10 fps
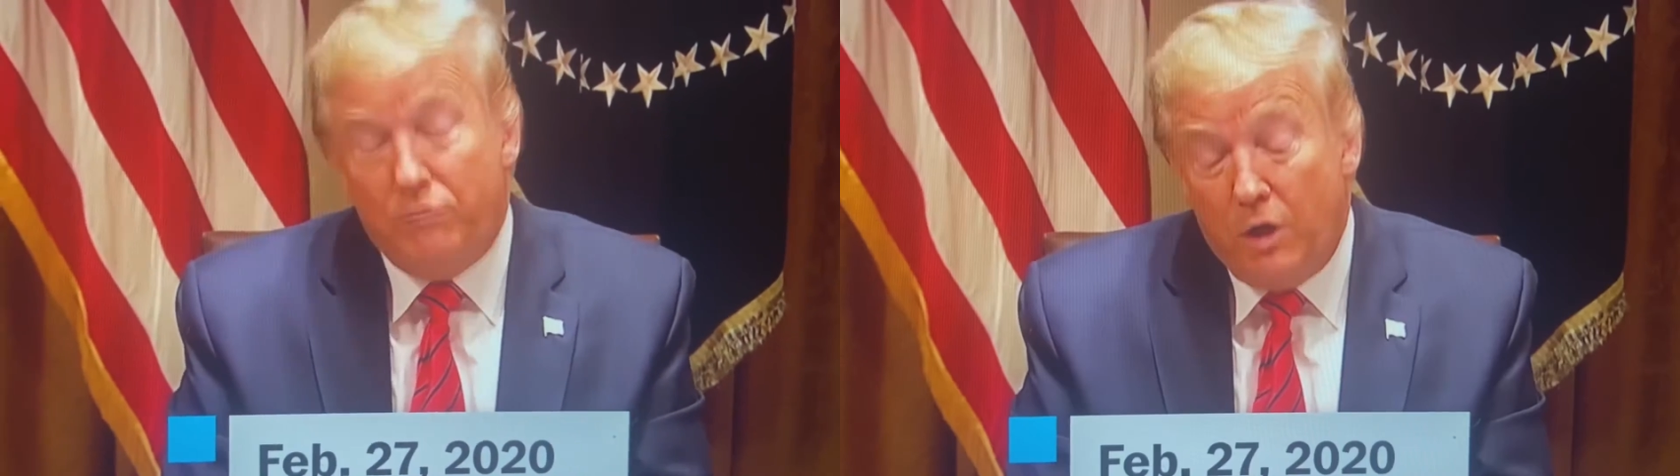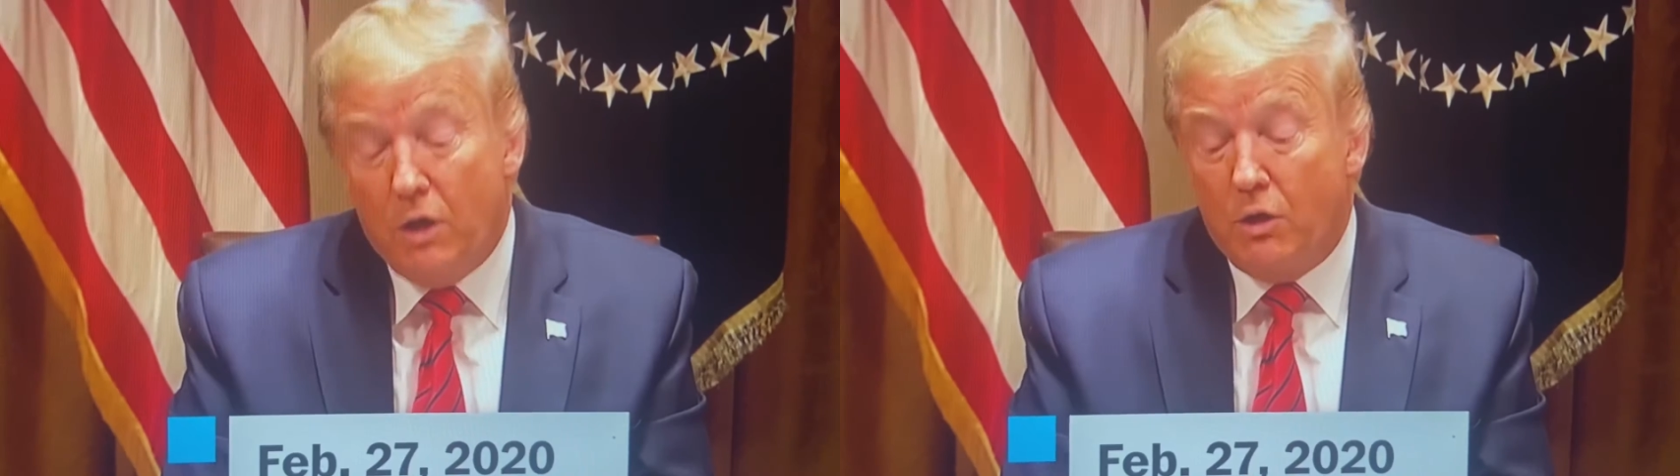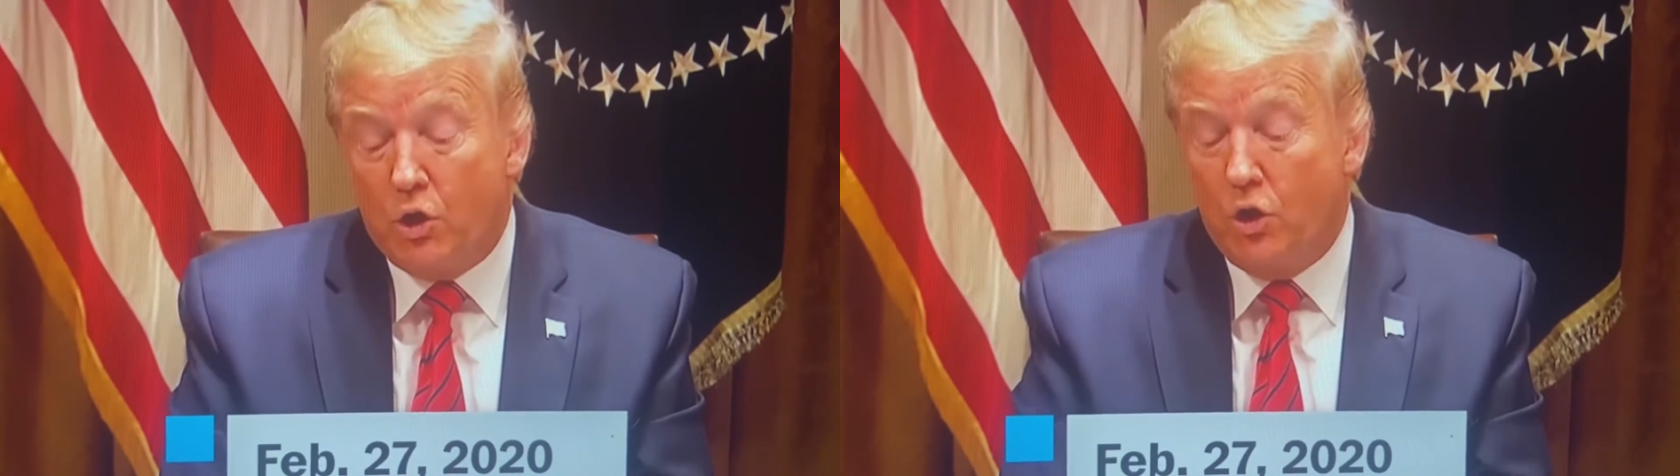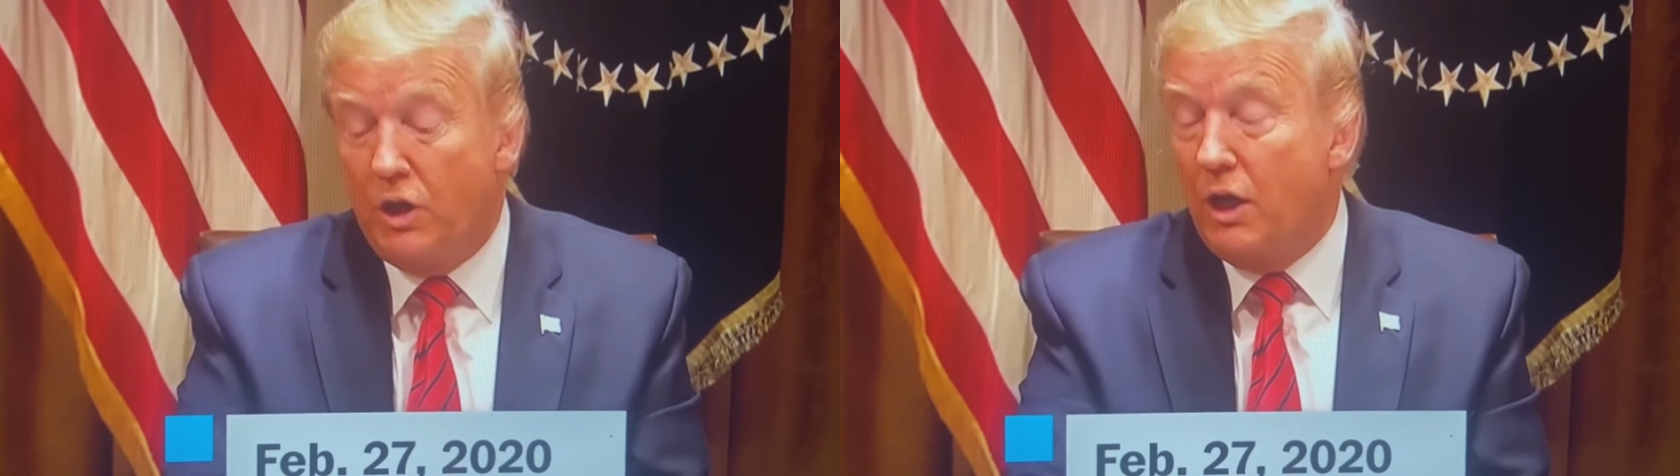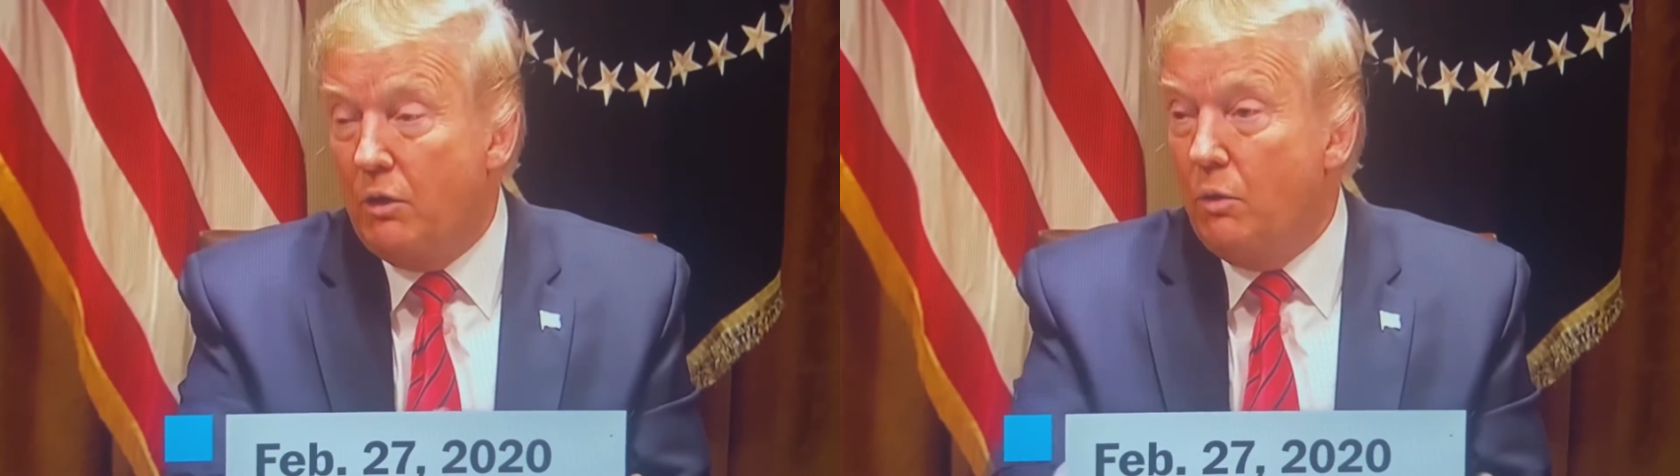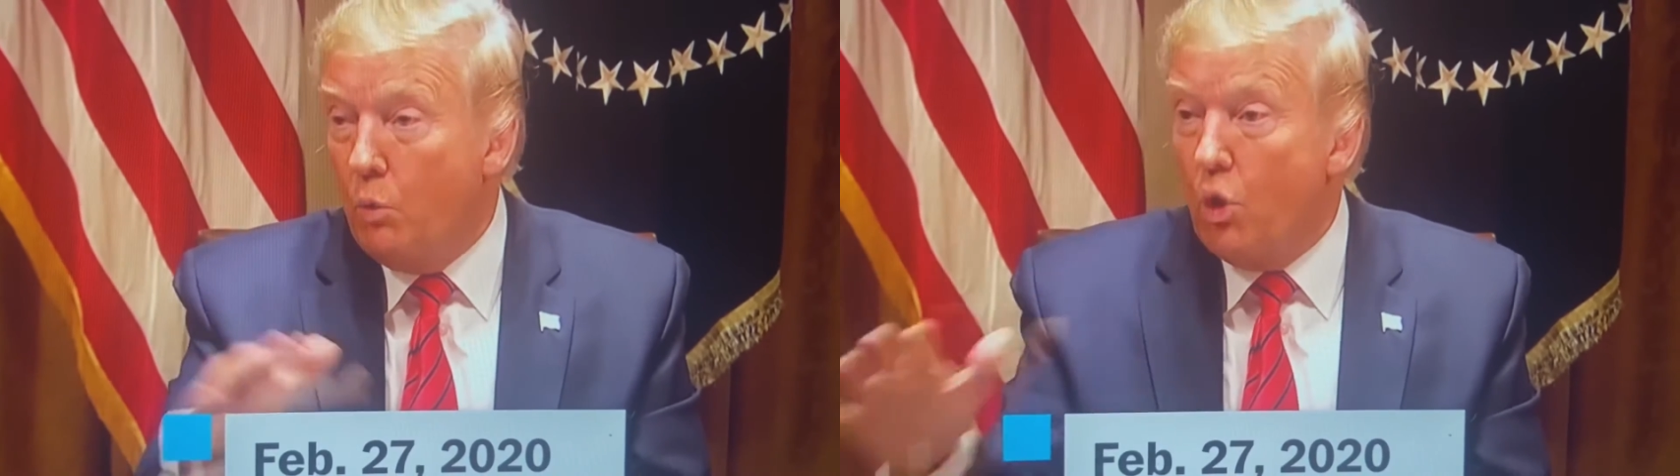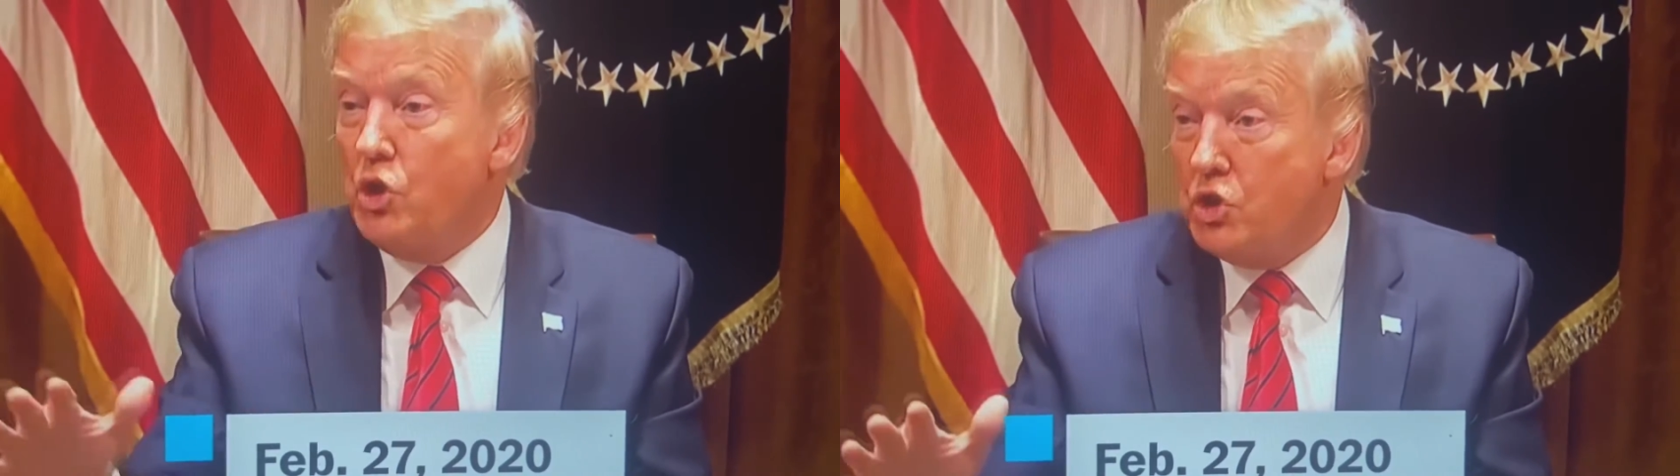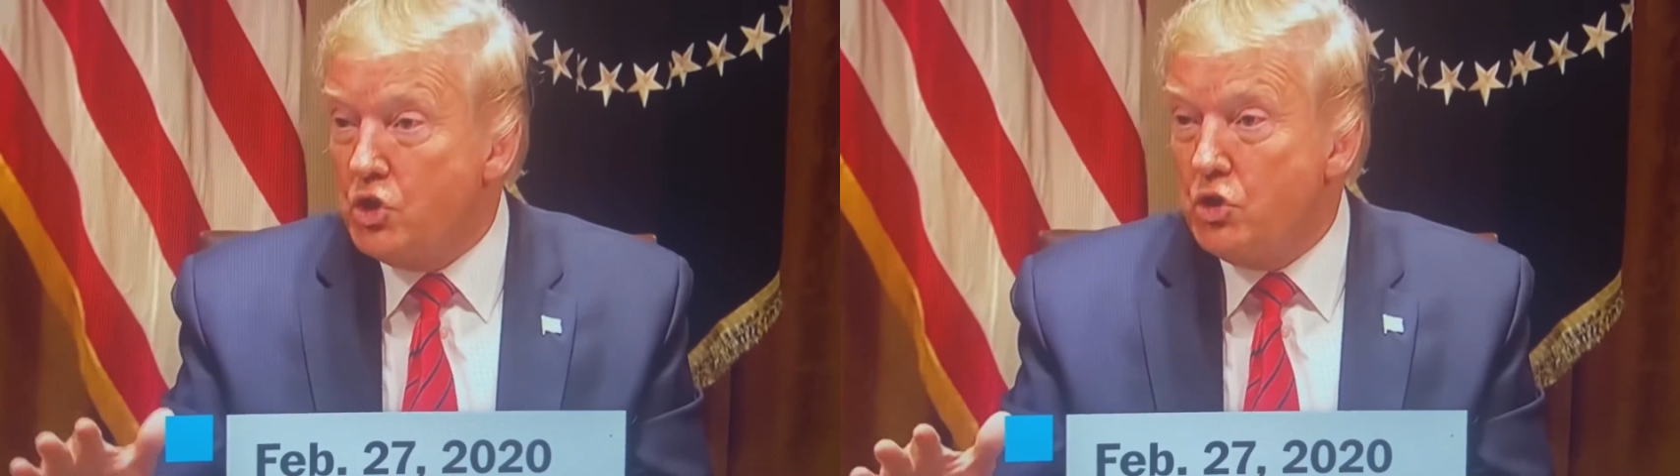you know, it could get
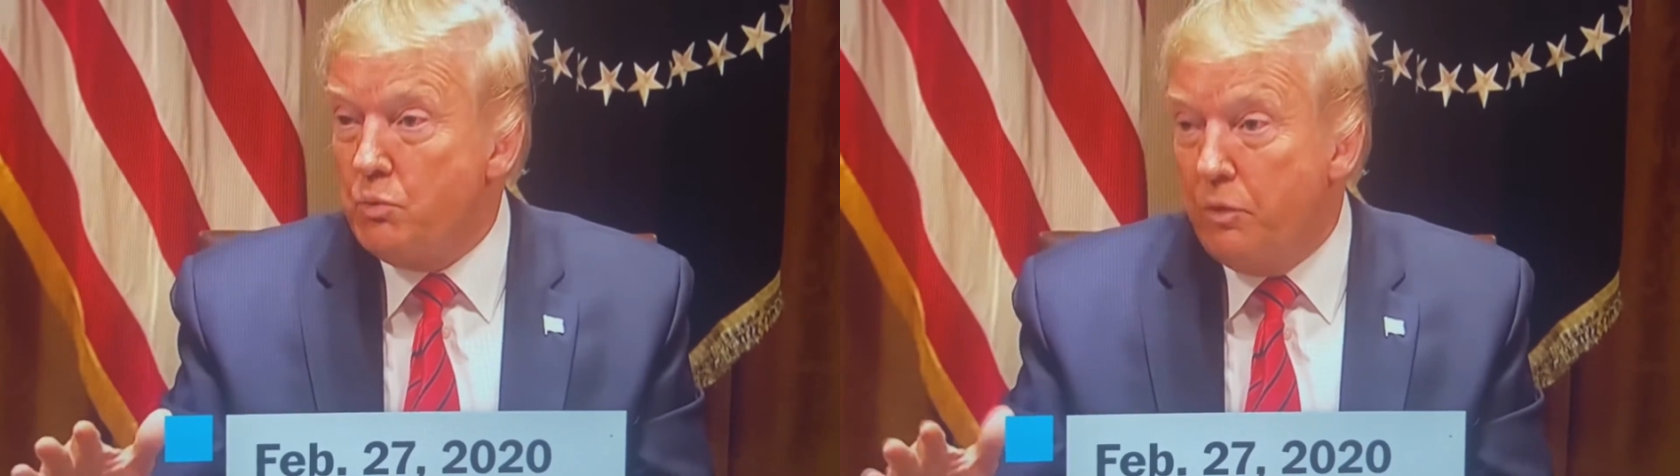worse